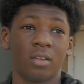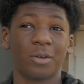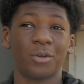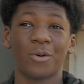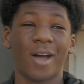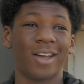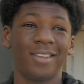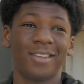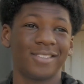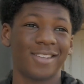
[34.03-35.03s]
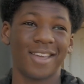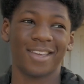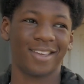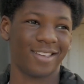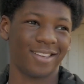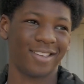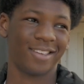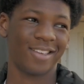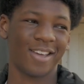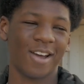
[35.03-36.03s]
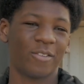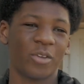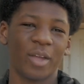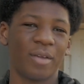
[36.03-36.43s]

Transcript: I don't know how he does that. I don't know how